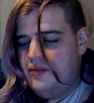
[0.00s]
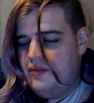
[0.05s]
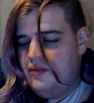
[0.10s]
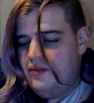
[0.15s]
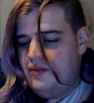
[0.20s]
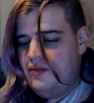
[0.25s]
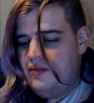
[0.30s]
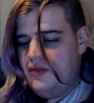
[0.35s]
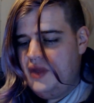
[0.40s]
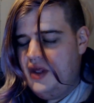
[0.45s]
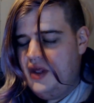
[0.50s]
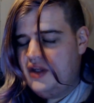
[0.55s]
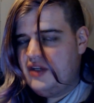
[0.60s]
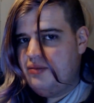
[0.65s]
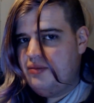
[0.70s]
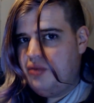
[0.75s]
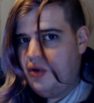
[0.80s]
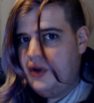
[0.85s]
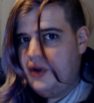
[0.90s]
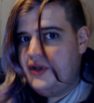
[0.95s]
He
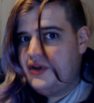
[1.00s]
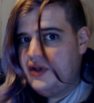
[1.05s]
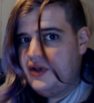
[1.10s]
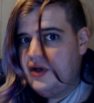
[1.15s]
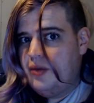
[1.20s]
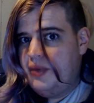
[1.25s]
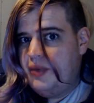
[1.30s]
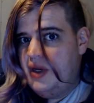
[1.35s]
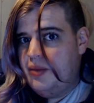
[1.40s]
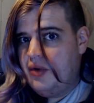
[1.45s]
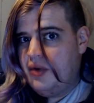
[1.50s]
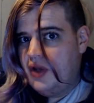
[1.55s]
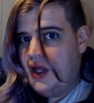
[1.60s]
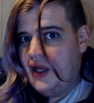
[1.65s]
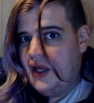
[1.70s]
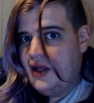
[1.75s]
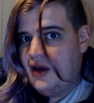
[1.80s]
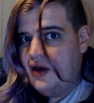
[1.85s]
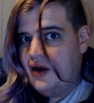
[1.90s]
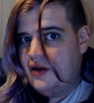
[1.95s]
exploits little people
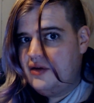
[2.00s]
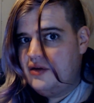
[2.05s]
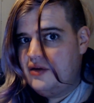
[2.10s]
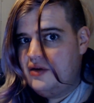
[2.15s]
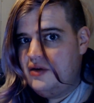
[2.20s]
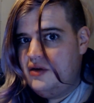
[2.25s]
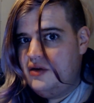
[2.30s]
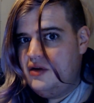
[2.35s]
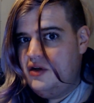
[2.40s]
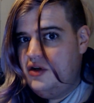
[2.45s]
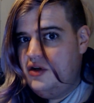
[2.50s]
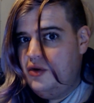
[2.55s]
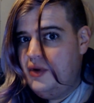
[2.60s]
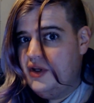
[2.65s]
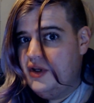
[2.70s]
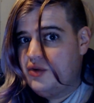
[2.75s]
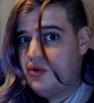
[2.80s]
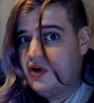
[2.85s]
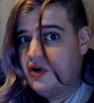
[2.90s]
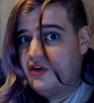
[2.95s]
like us to do
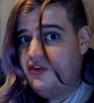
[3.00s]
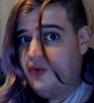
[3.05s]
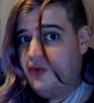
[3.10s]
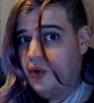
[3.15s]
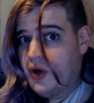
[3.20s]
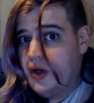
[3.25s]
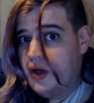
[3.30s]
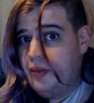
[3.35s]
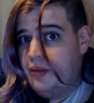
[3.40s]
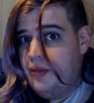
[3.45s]
his work for him.